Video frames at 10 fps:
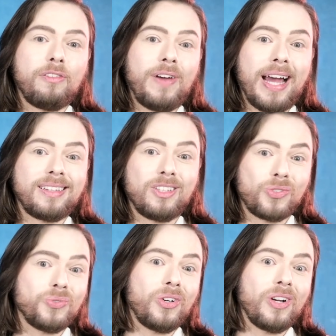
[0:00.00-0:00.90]
the fact that
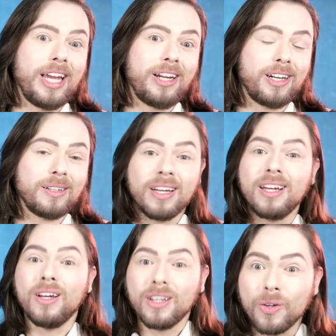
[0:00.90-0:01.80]
sooner or later
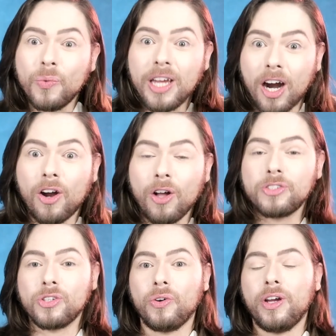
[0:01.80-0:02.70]
we are
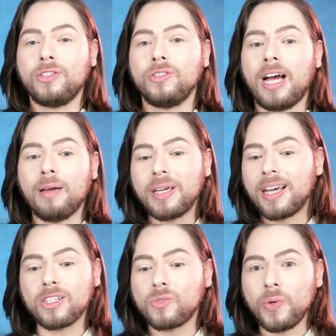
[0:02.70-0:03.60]
also going to die,
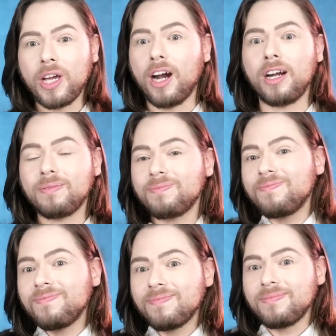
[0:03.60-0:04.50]
because we're
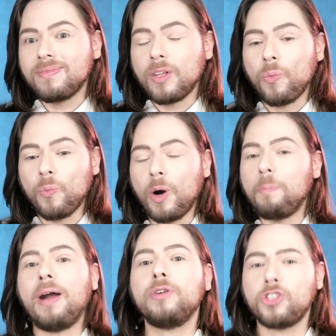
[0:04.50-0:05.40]

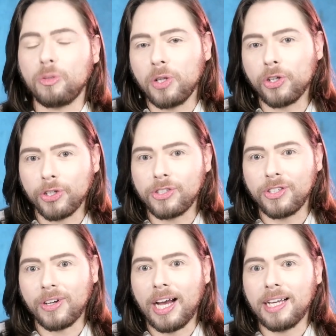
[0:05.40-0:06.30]
perishable goods,
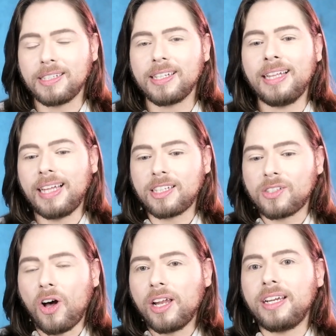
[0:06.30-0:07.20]
you guys, and
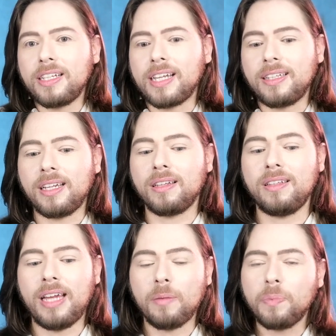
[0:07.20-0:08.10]
that's all it is at the end of
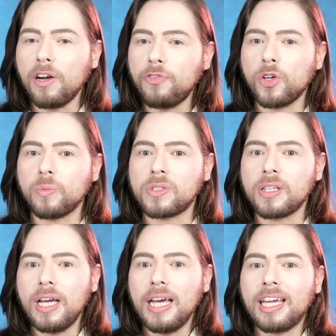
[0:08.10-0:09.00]
the day. And
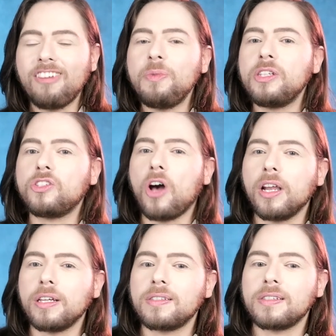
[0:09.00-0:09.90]
perfumes give me
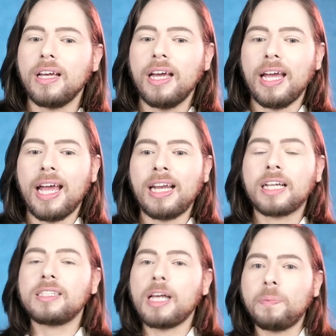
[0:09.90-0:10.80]
solace in
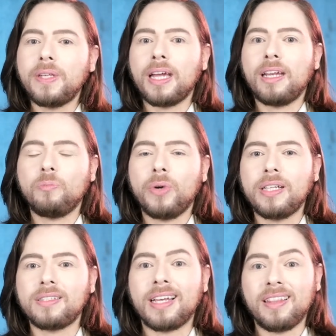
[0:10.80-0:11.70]
accepting and
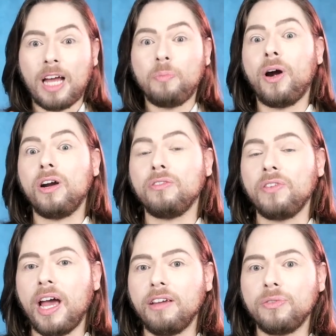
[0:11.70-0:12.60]
embracing that part of
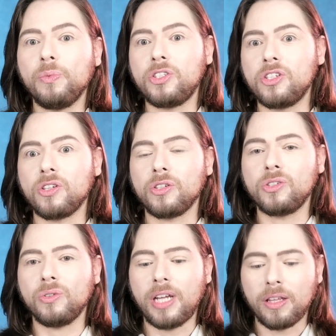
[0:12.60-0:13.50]
life, which is
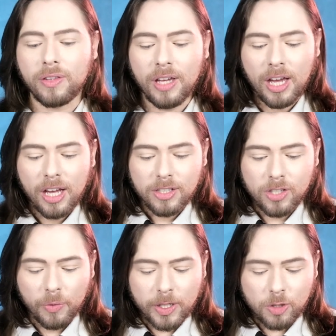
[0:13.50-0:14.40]
also death.
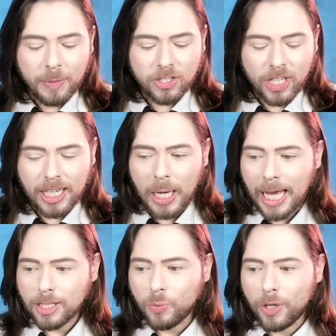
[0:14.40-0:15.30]
So, Rich Mitch, any
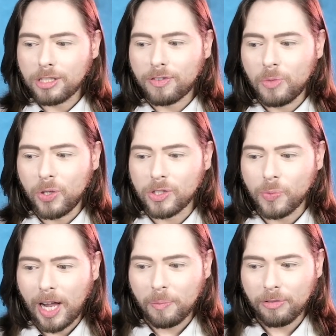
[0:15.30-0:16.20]
last words from you as
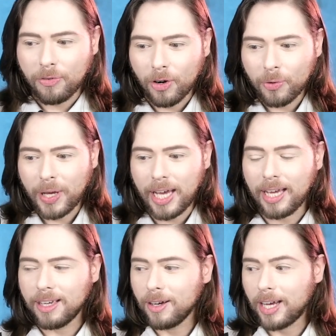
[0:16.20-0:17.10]
well before
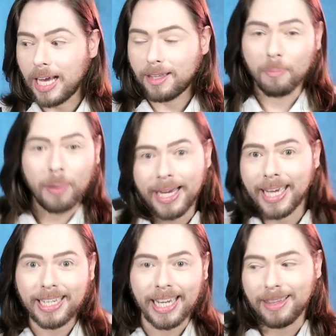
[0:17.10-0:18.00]
we kick the
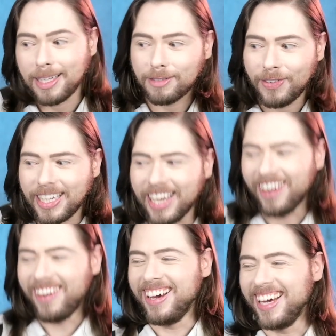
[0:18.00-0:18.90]
bucket in this video?
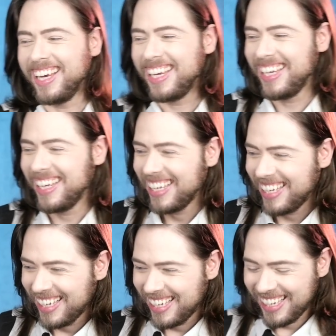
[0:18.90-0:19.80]

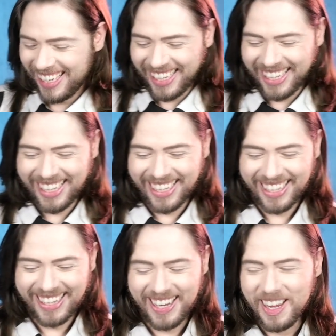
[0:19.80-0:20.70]
No,
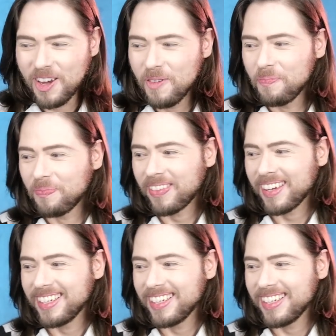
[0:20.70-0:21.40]
thank you for having